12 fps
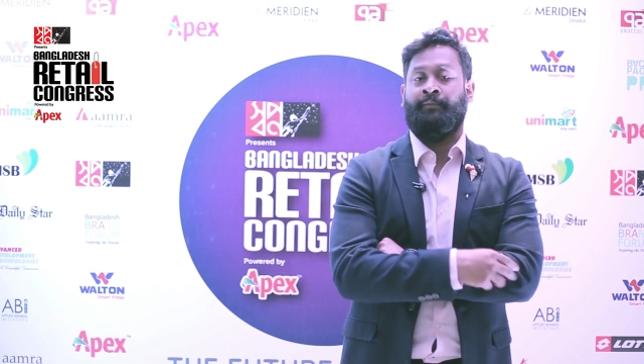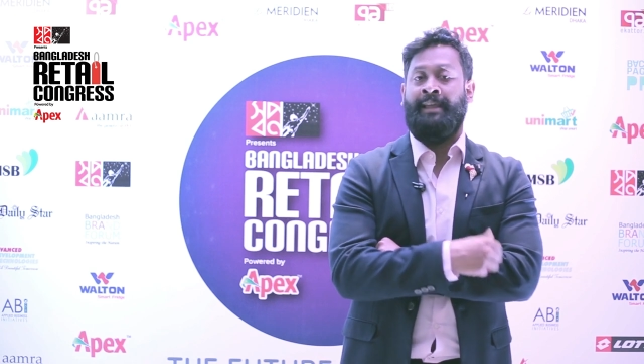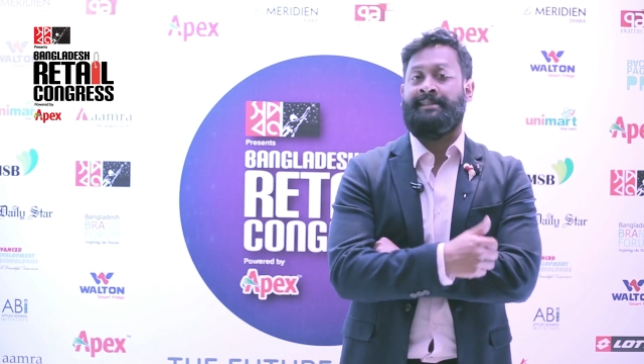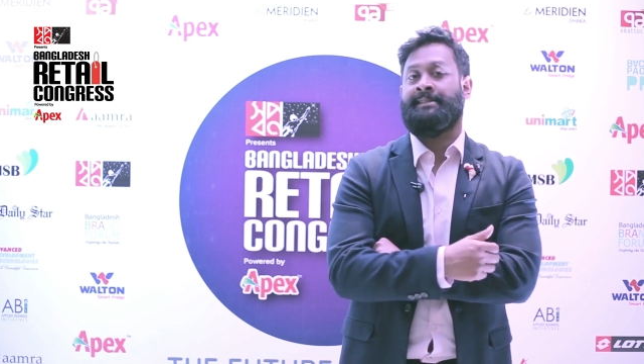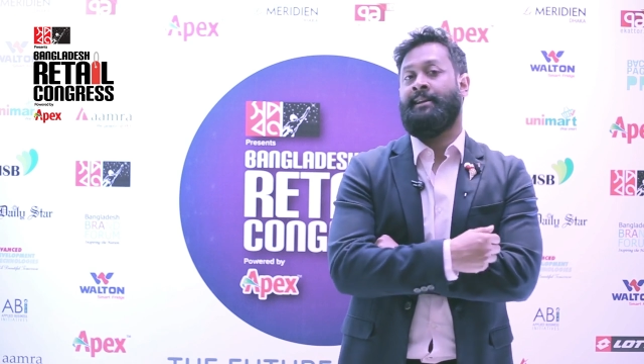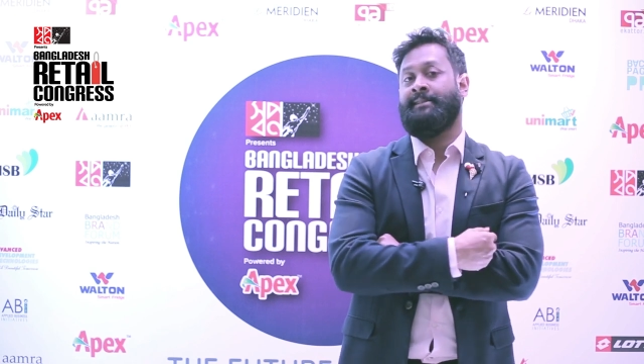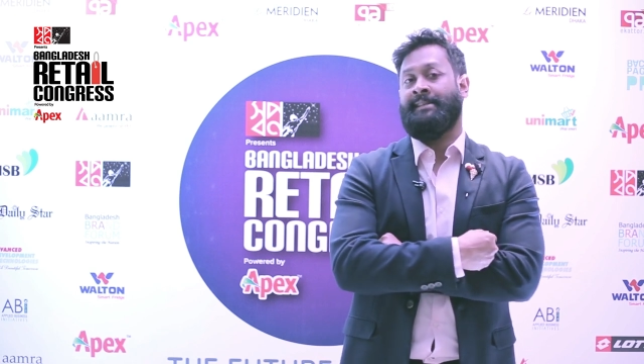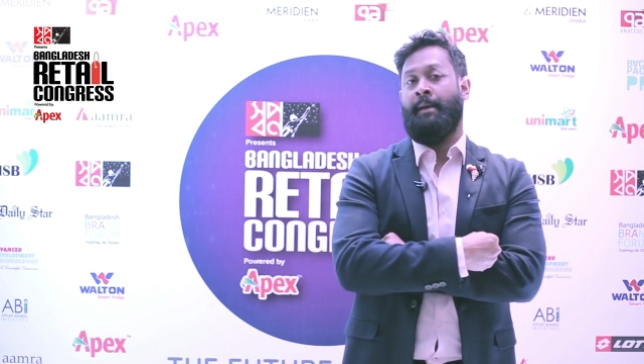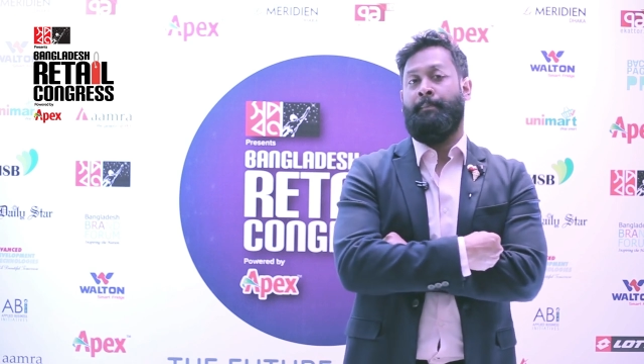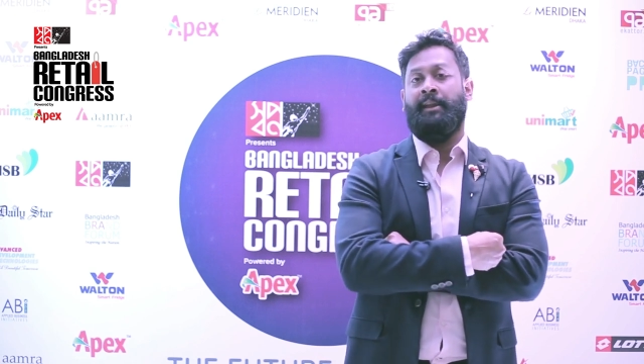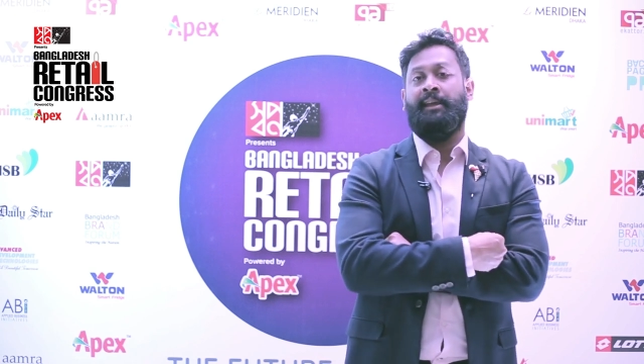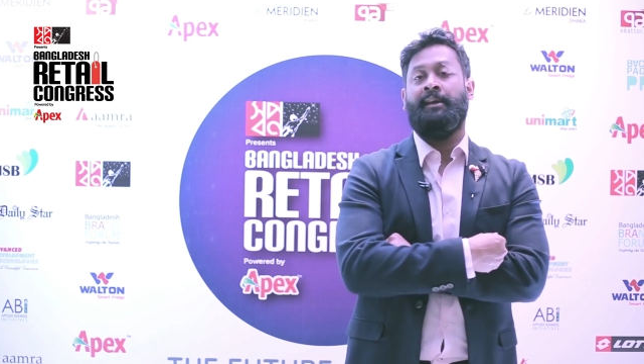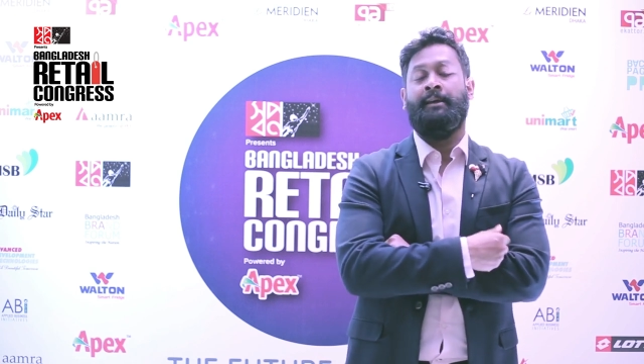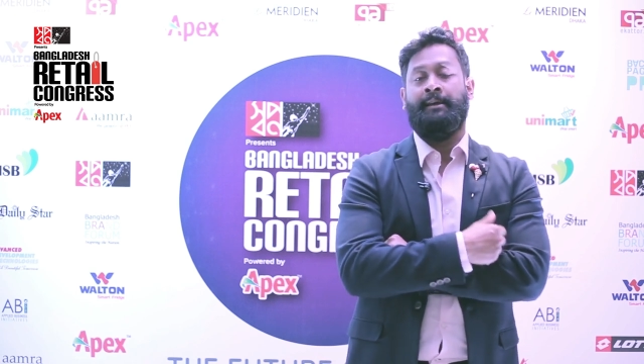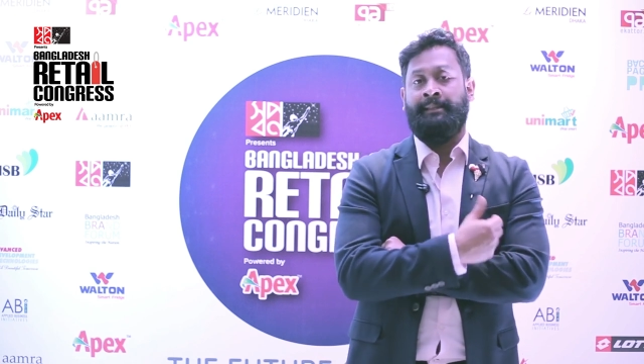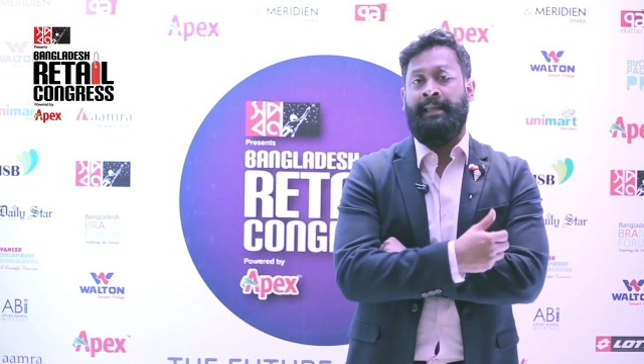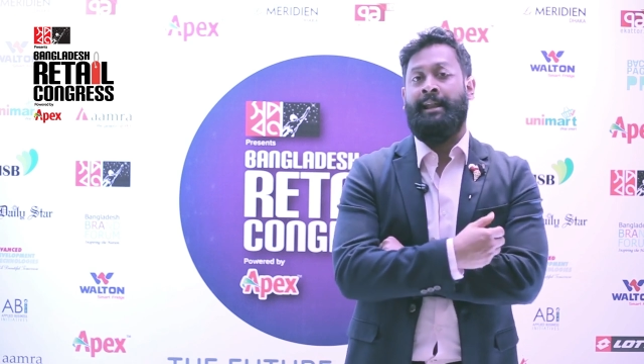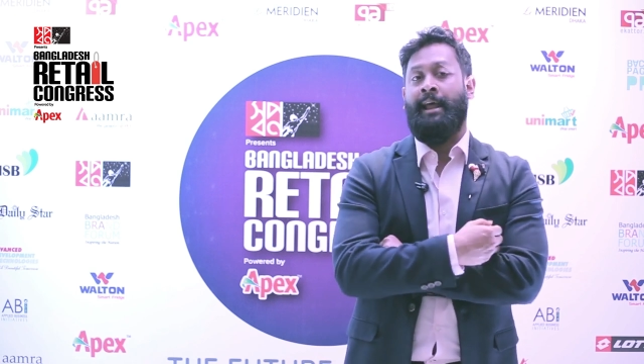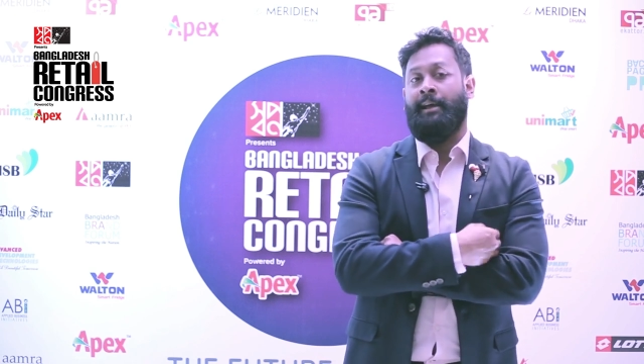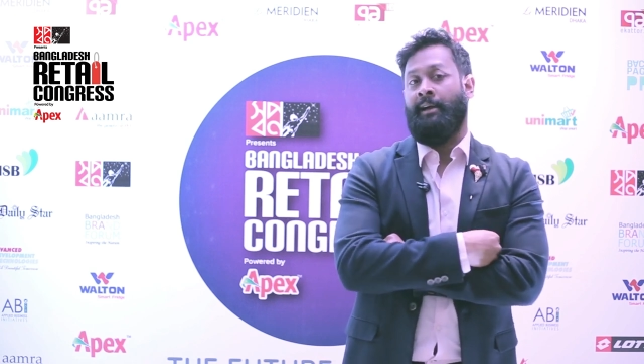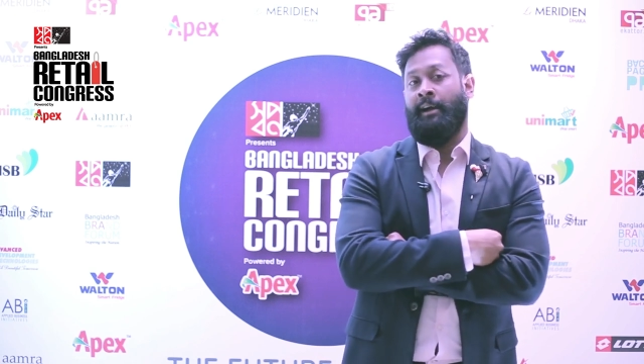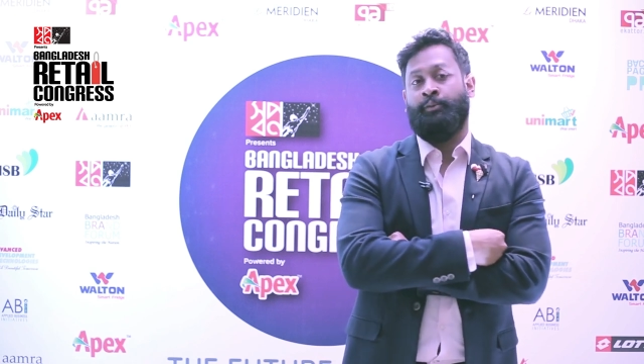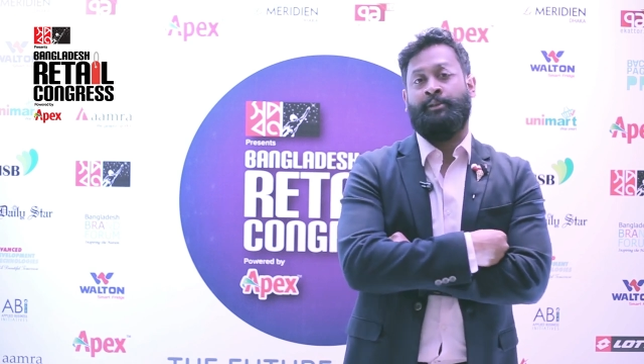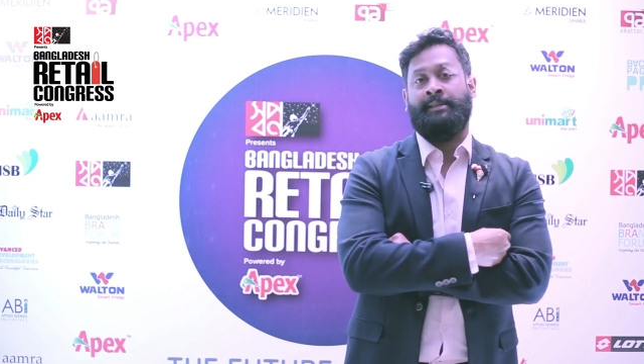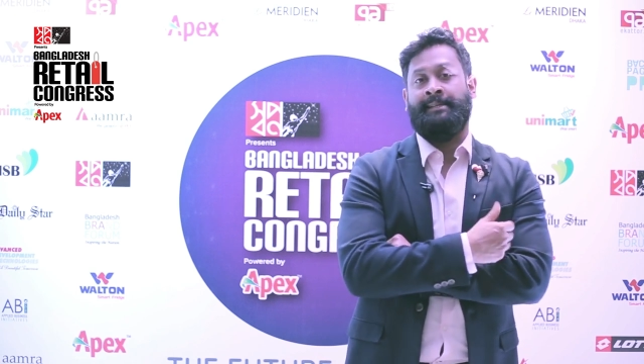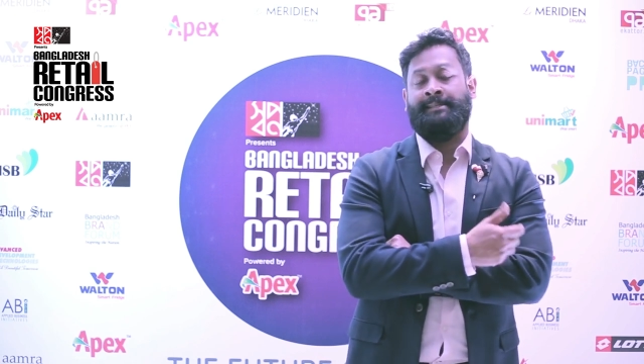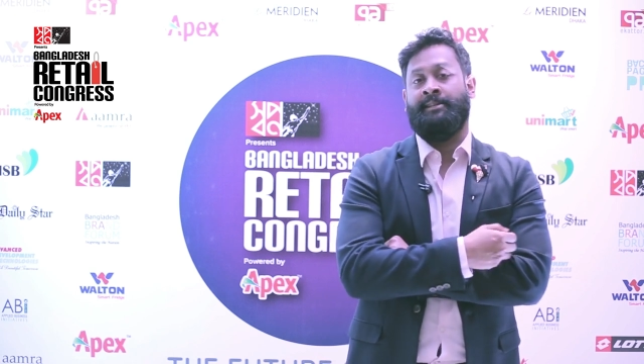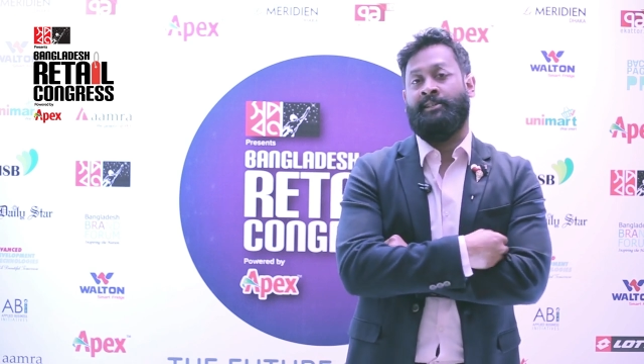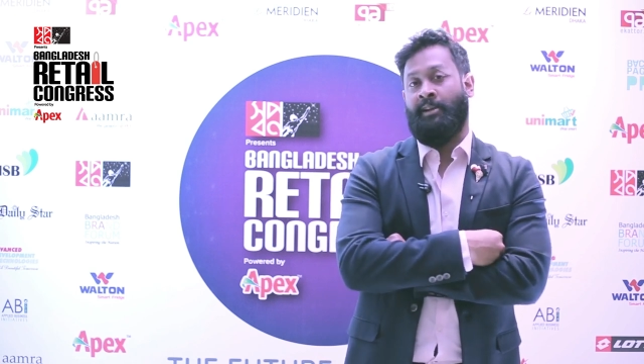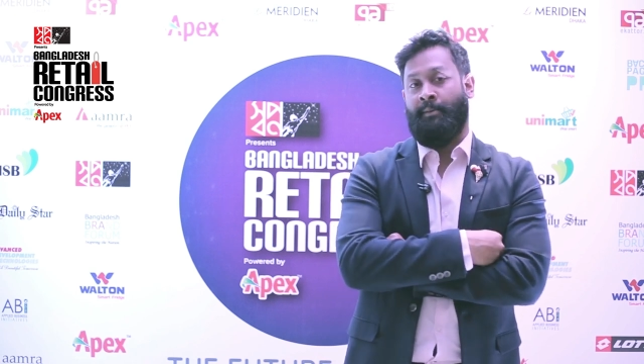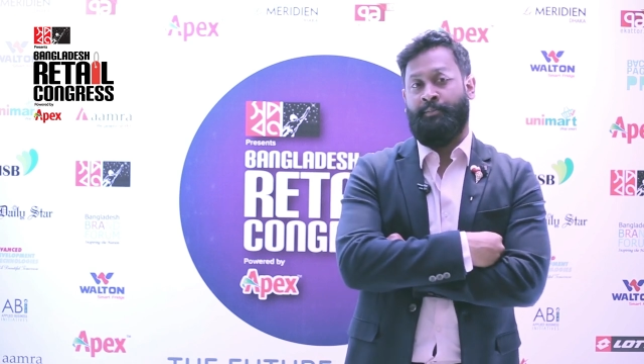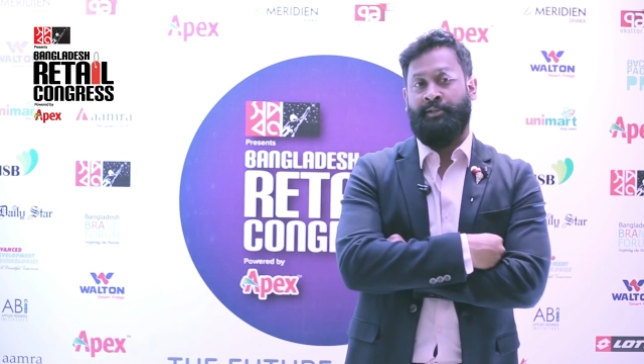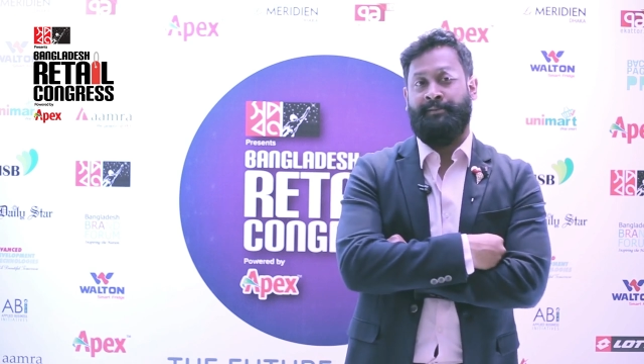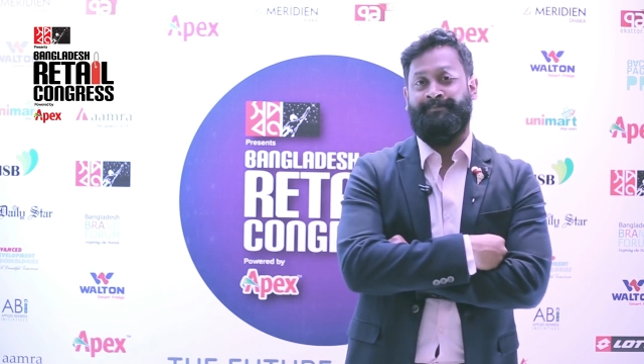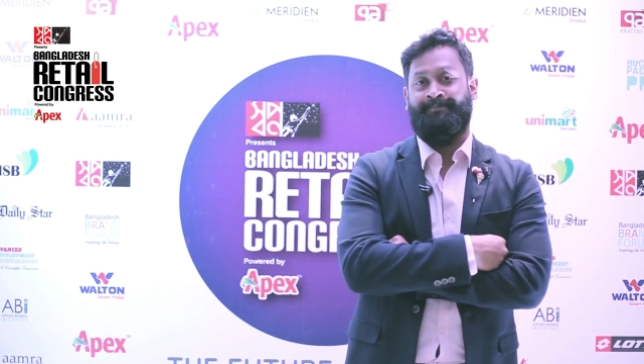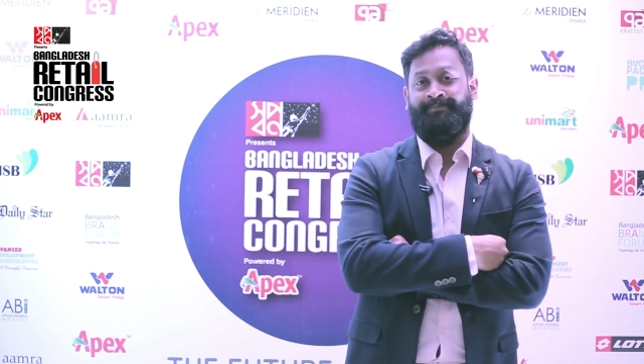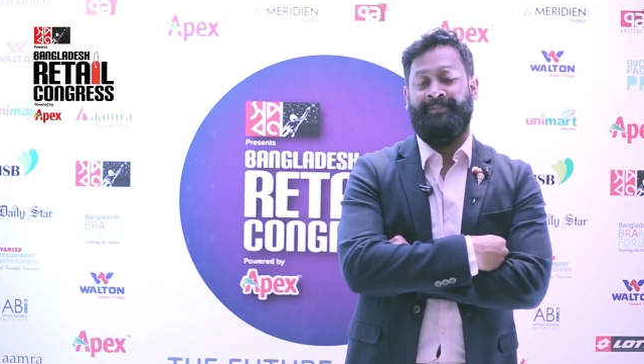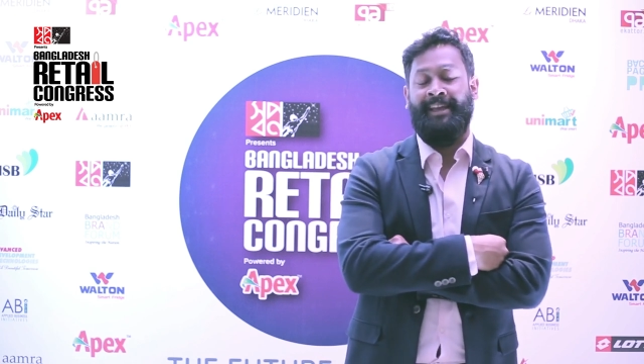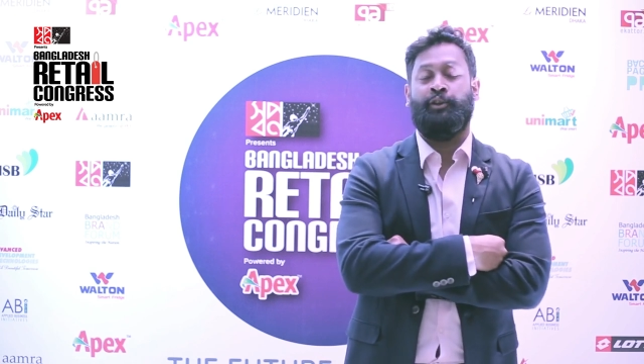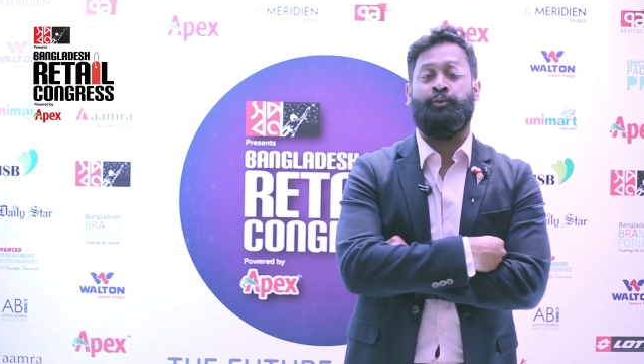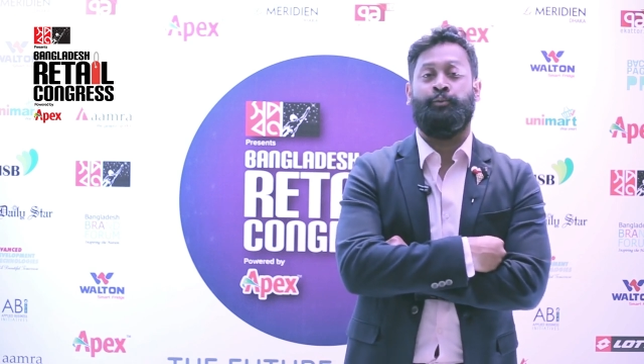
If that starts happening, then I, I would say it's a disruption. Thank